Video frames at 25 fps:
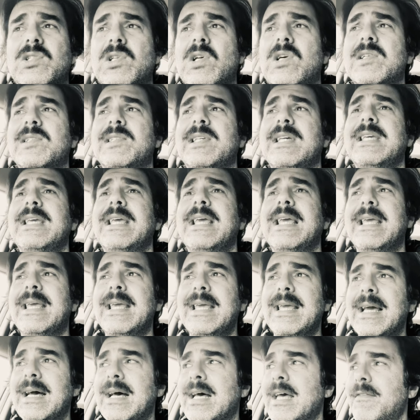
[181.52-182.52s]
songs that you
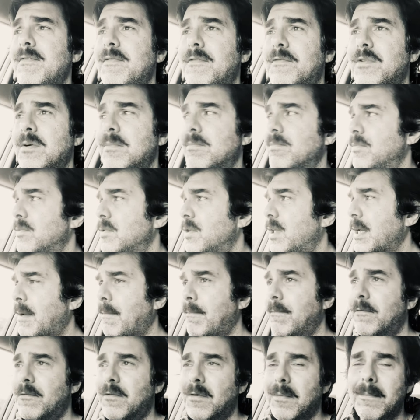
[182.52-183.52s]
hear, even from,
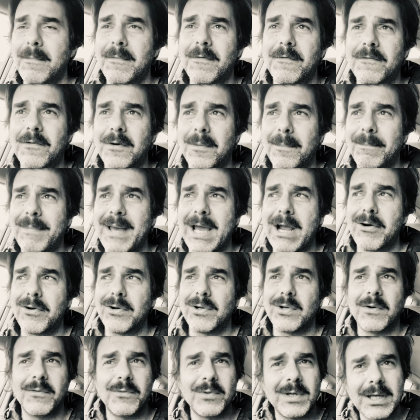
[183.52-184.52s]
like, from
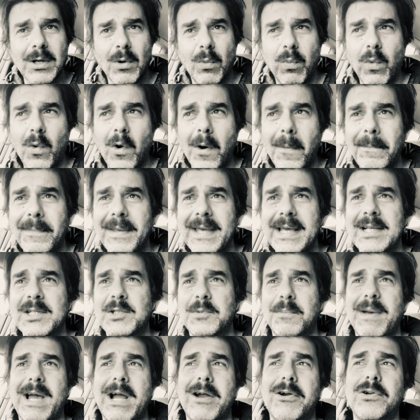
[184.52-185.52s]
Paranoid, really, War
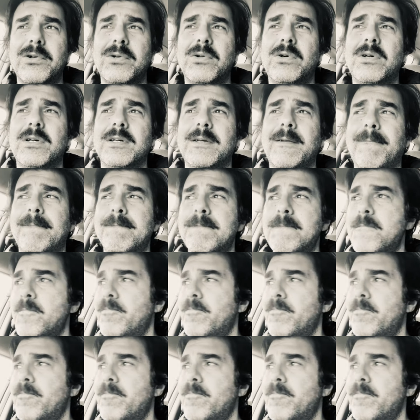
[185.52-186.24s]
Pigs, Paranoid,